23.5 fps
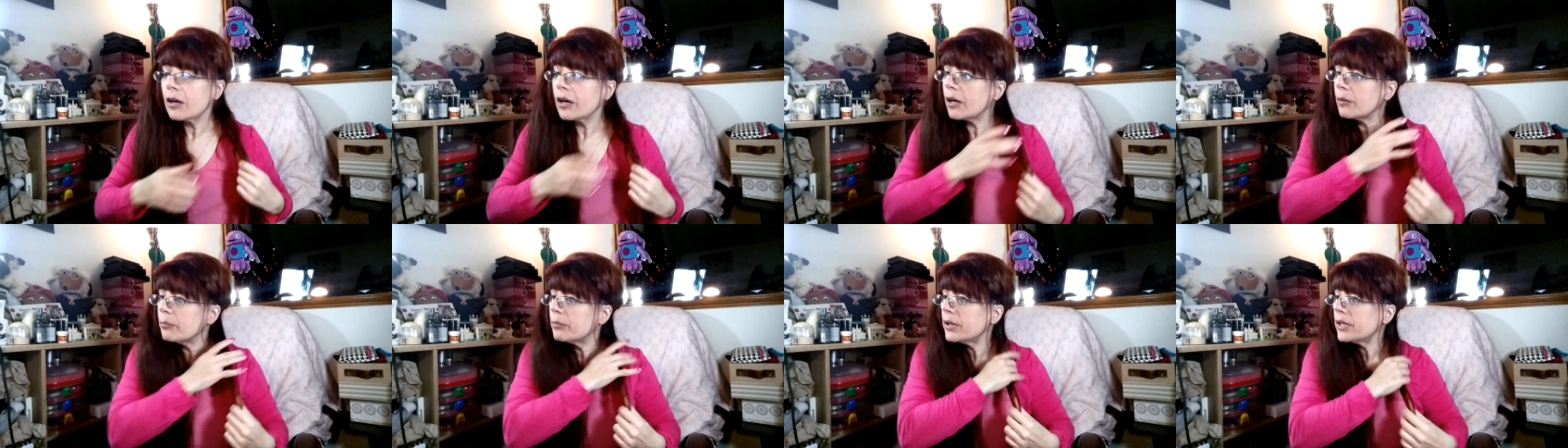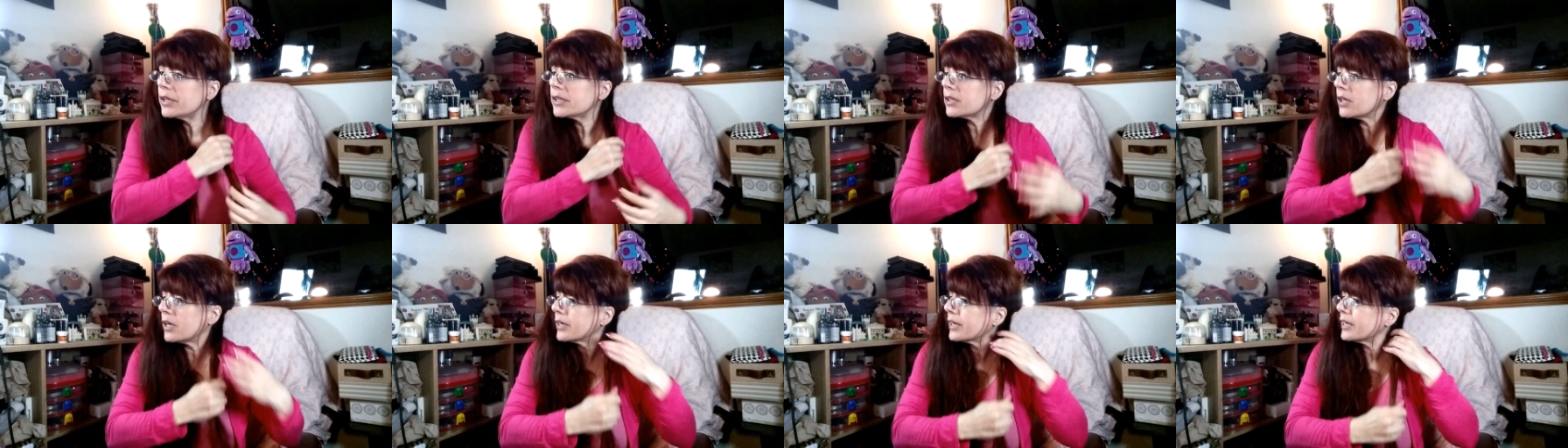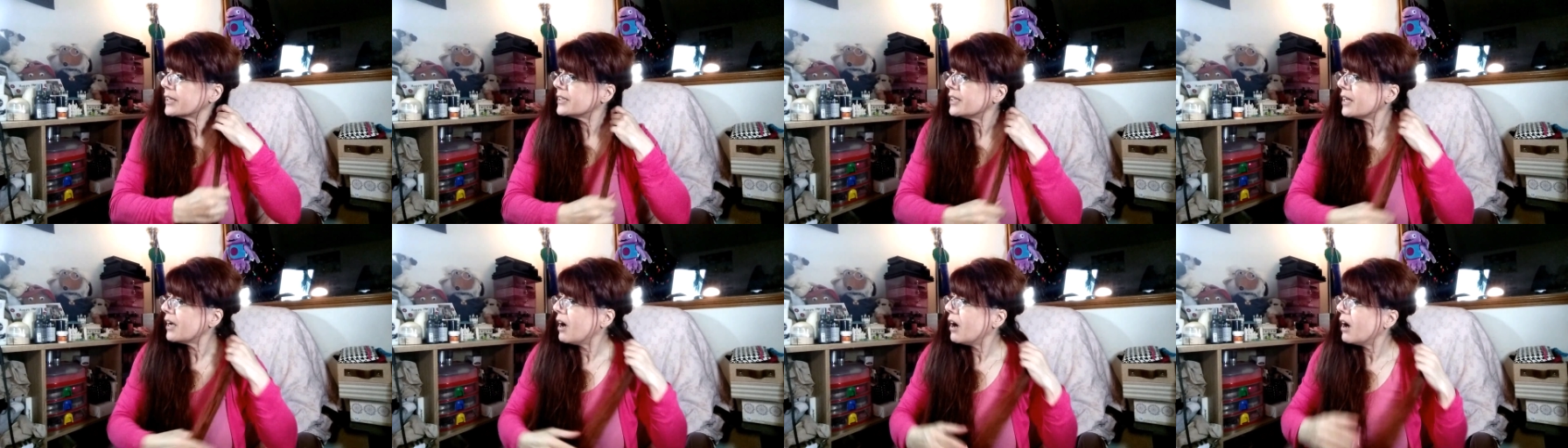And Billy's like,
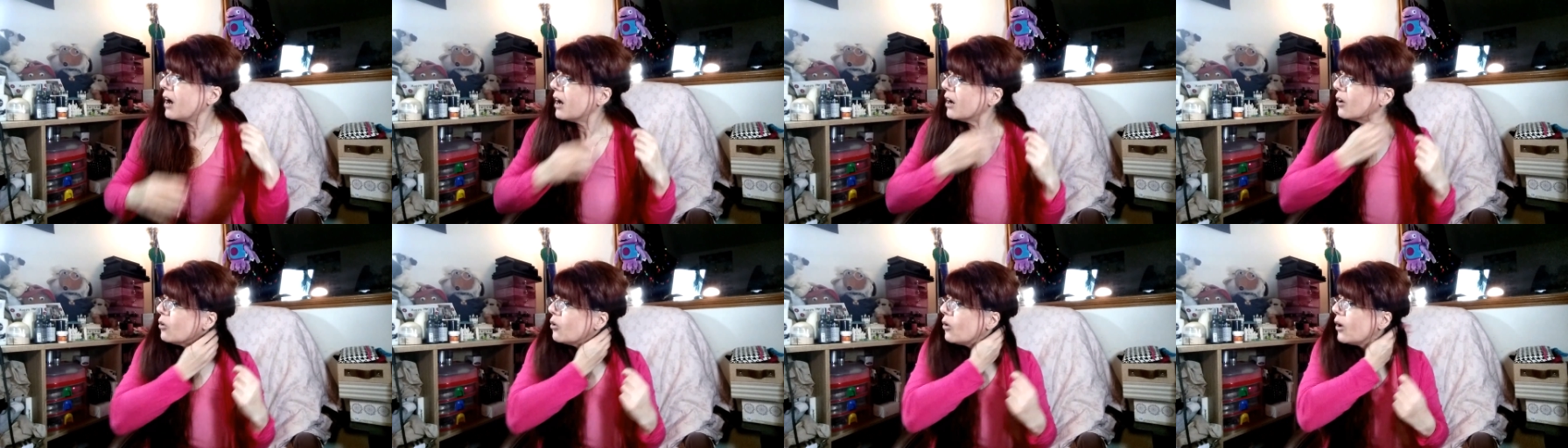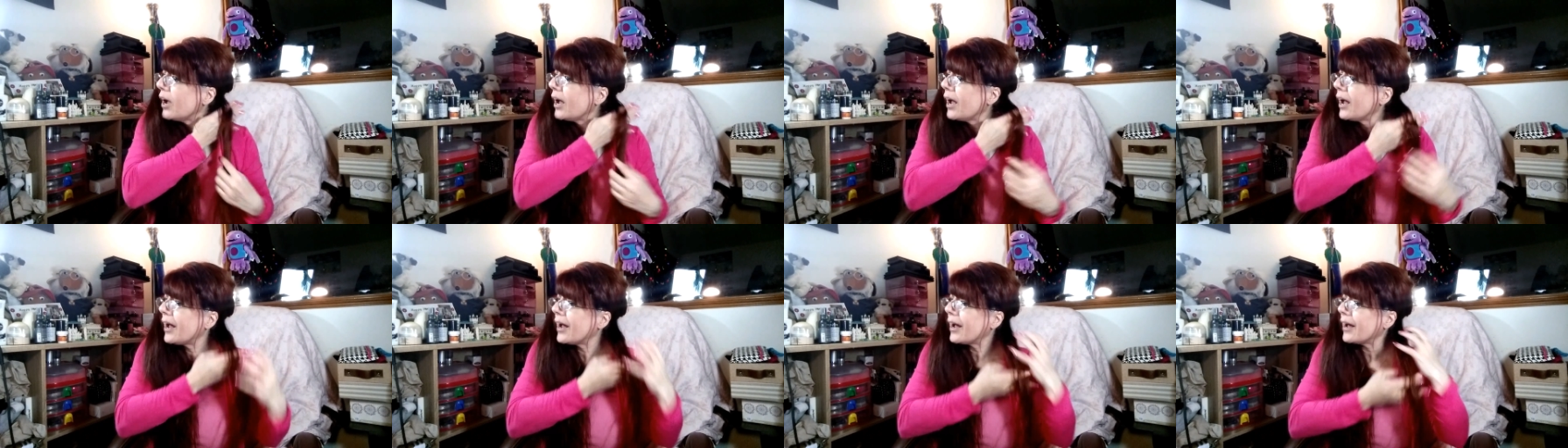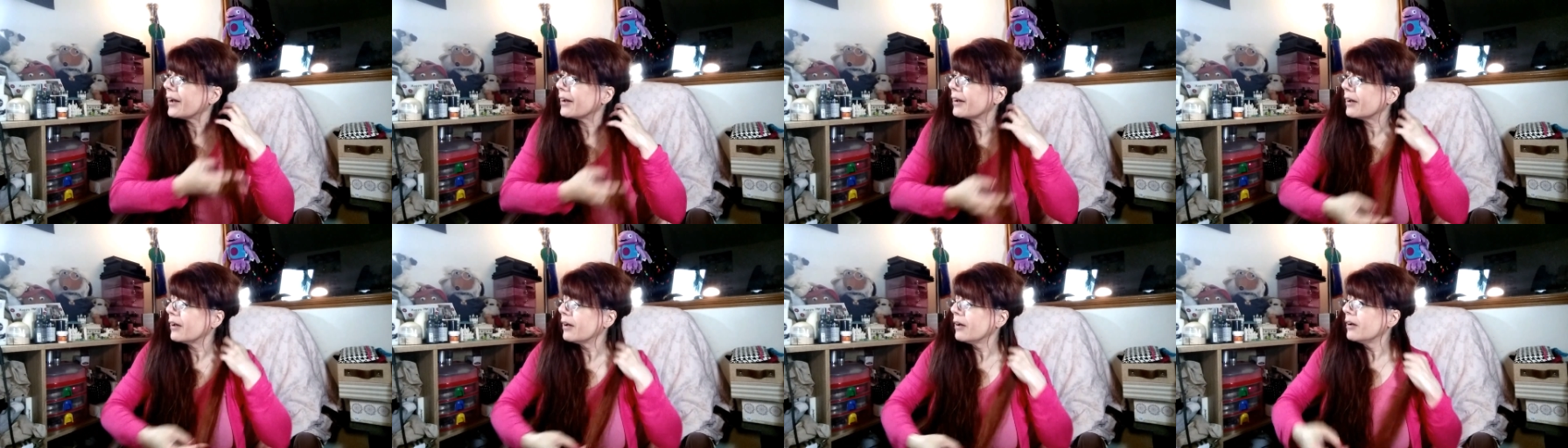is it hung or
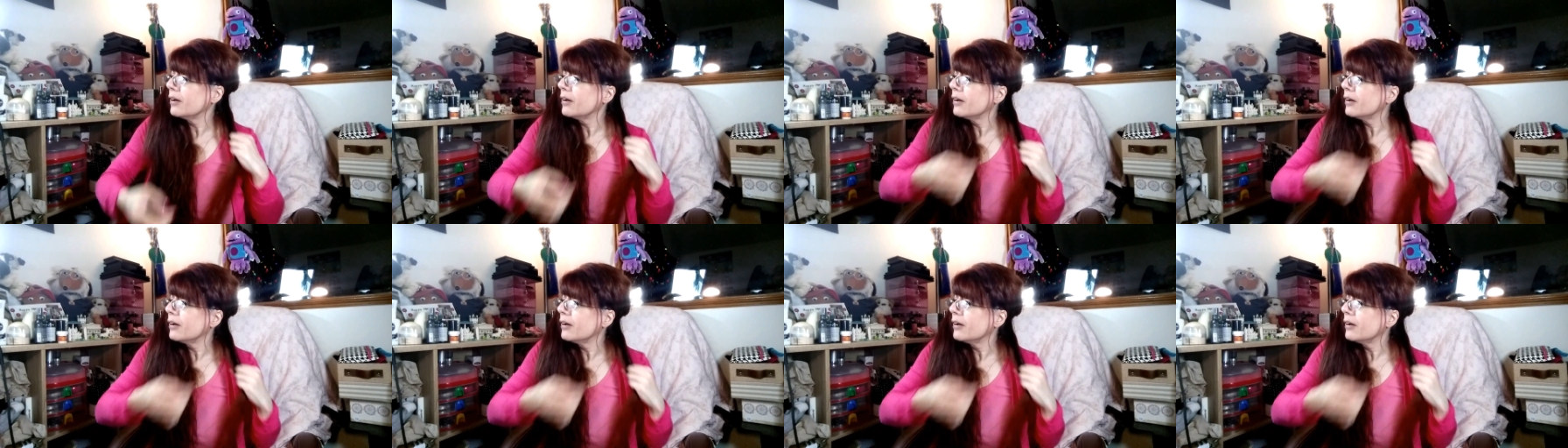hang?